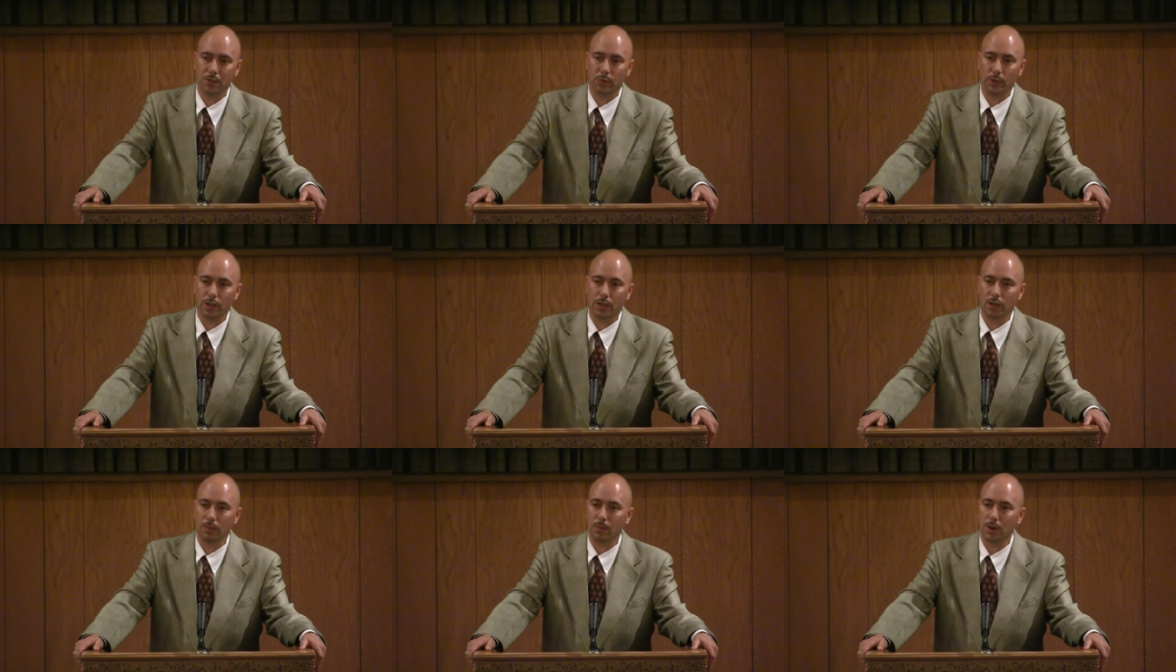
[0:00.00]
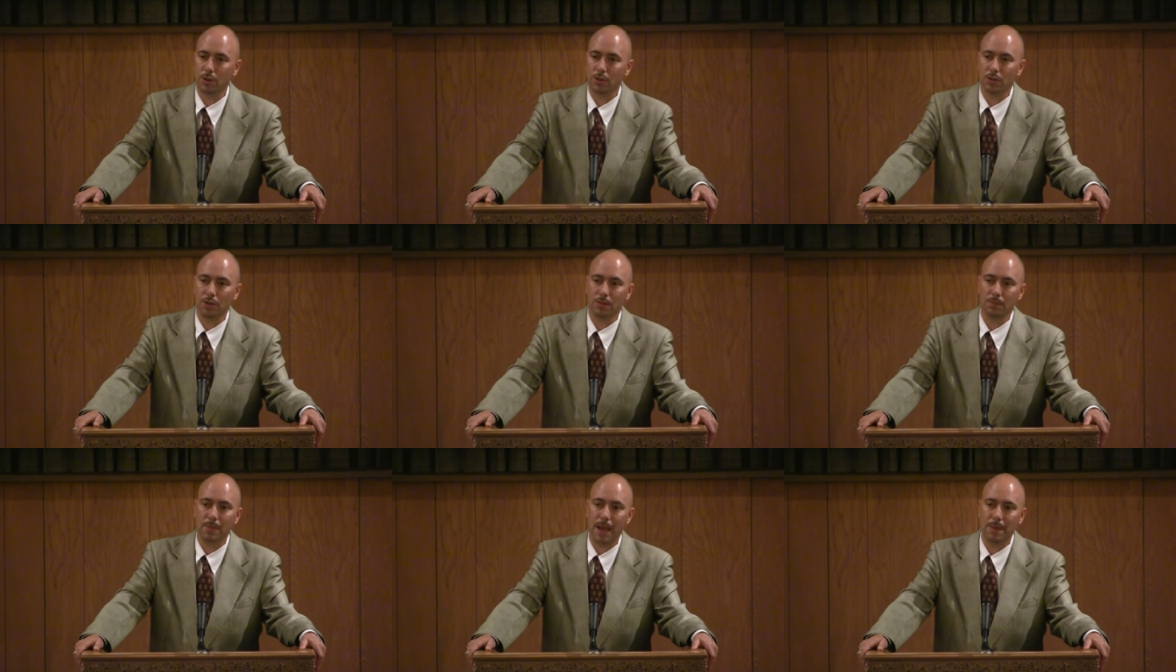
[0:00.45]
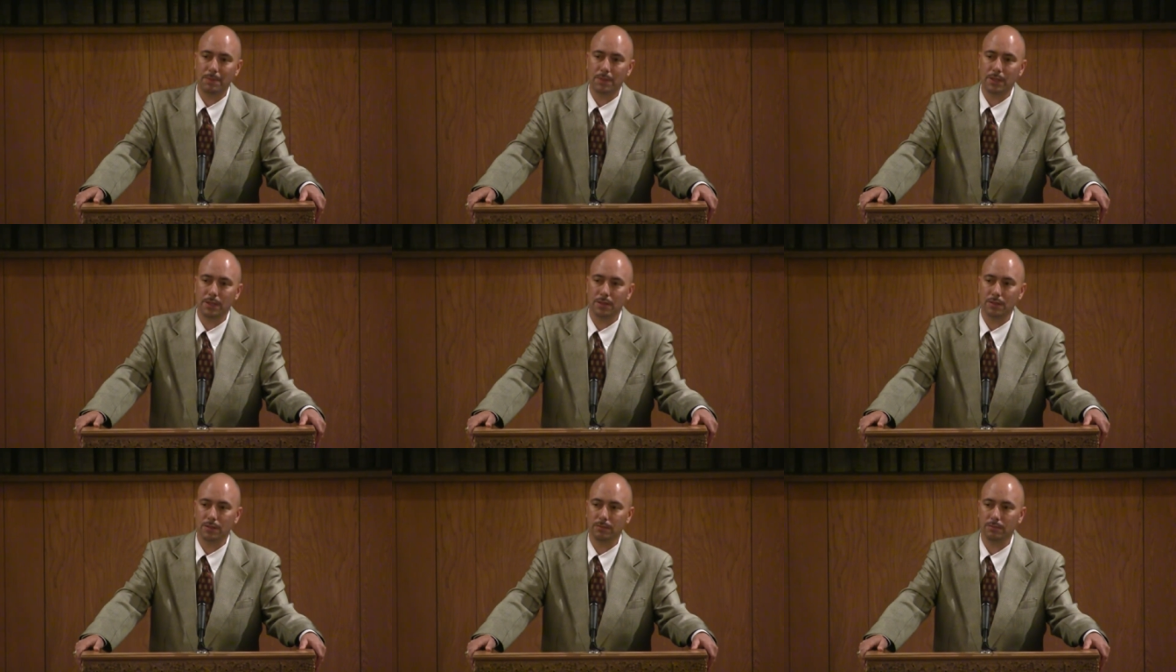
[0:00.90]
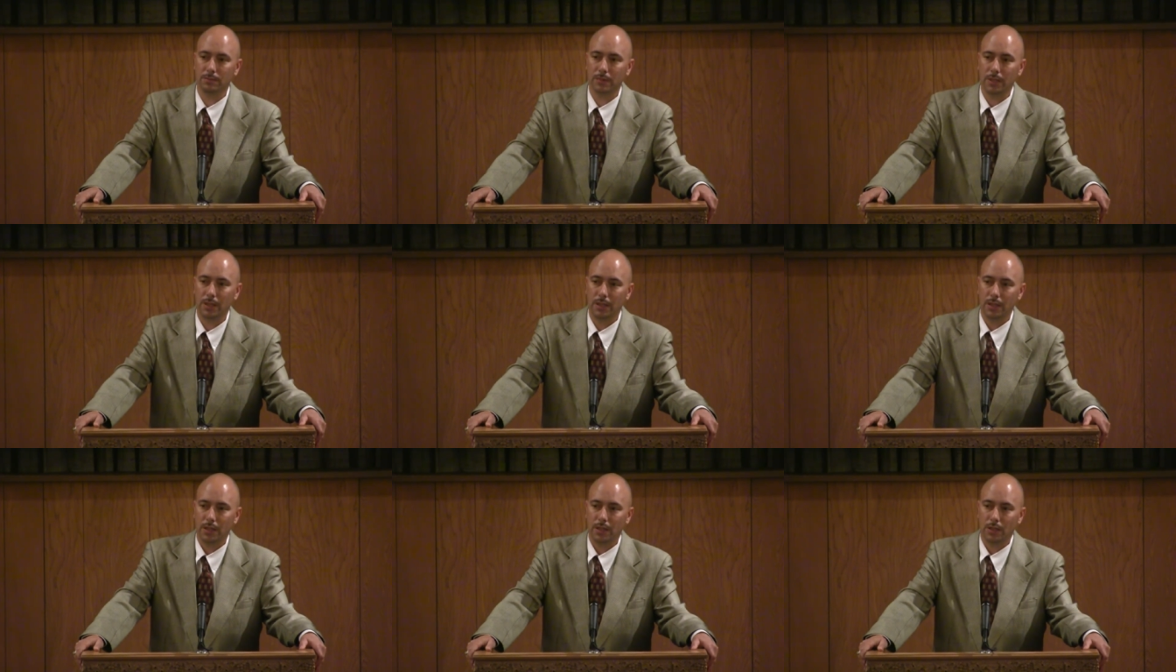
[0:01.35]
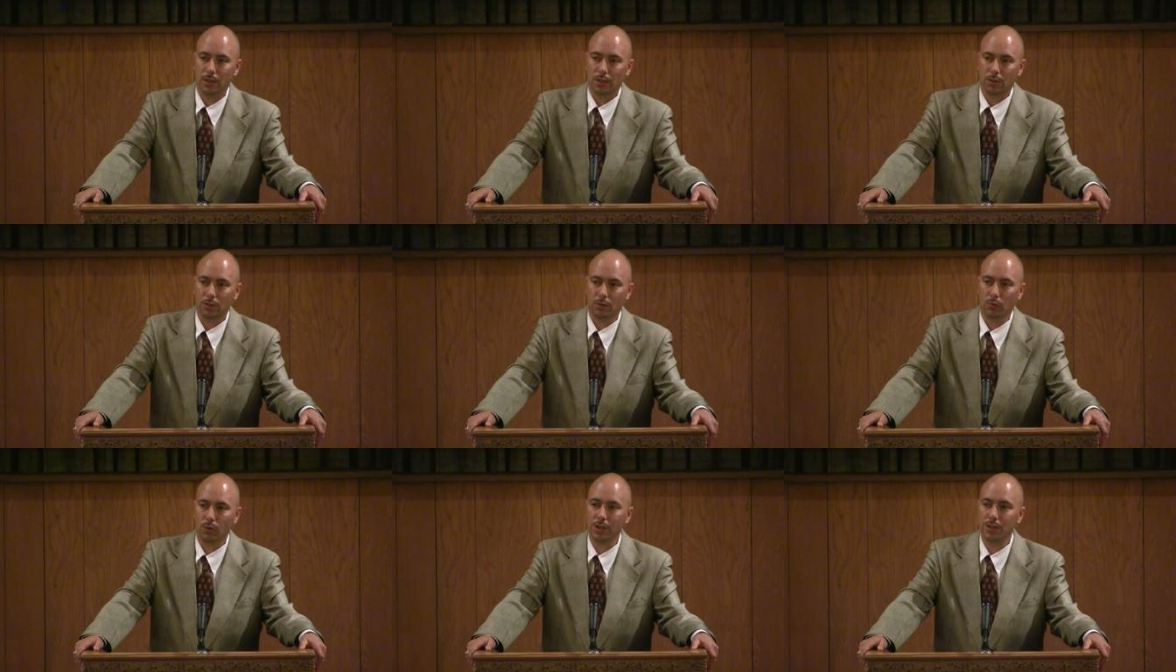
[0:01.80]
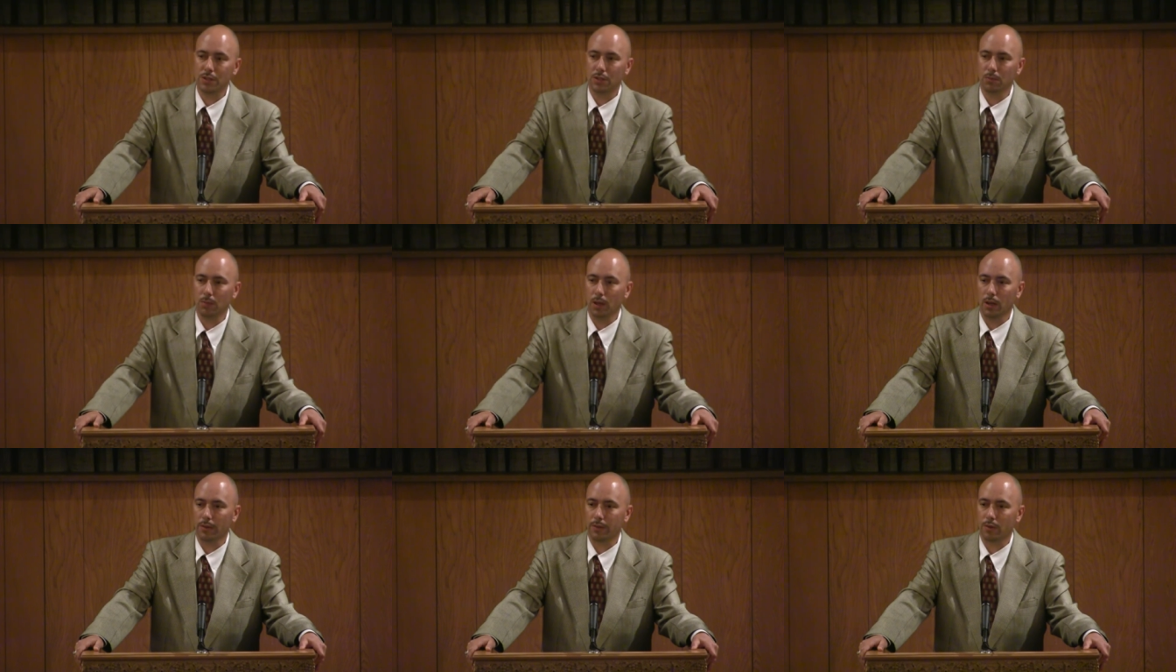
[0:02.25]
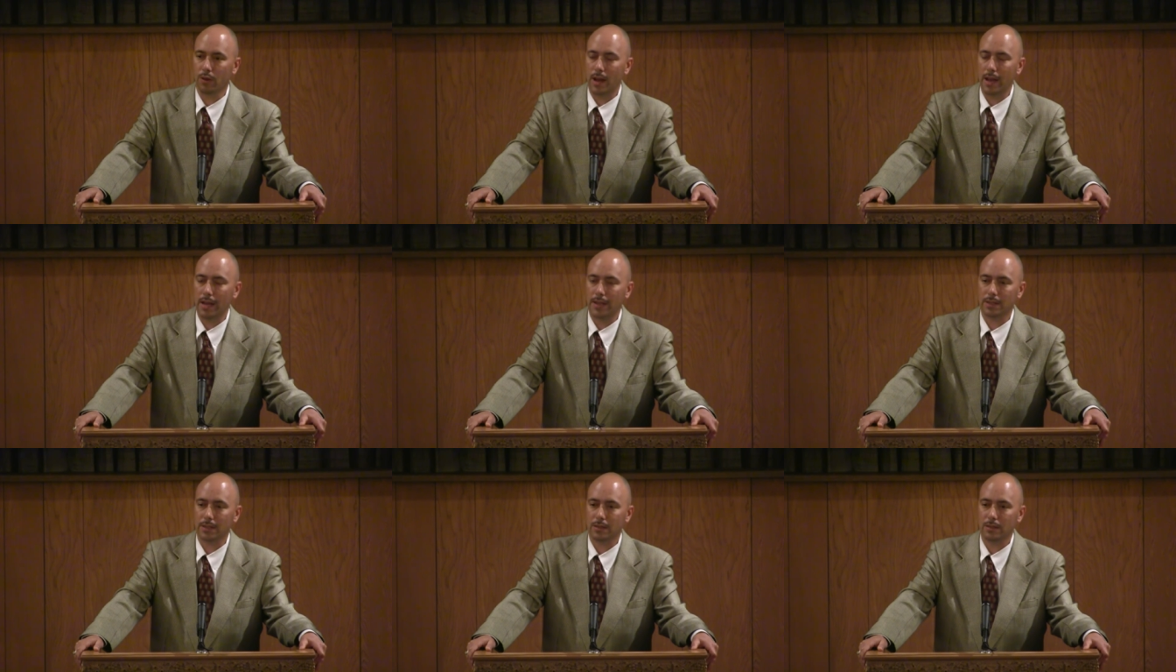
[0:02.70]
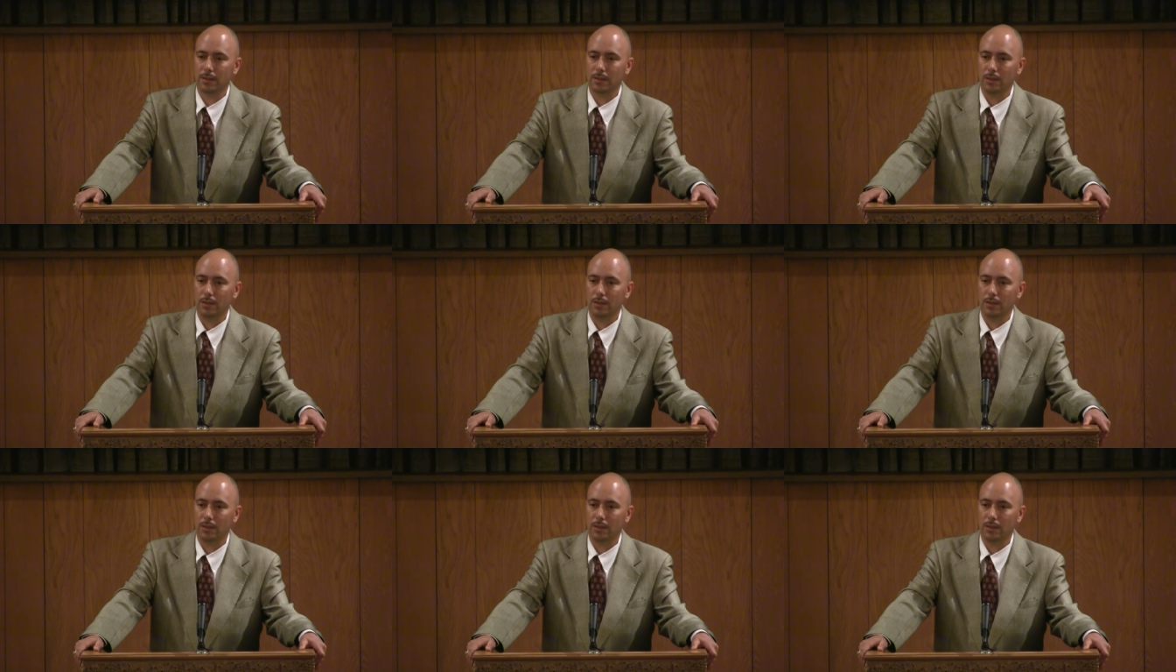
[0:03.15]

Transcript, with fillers: we can immerse you in baptism to reach the blood of Christ.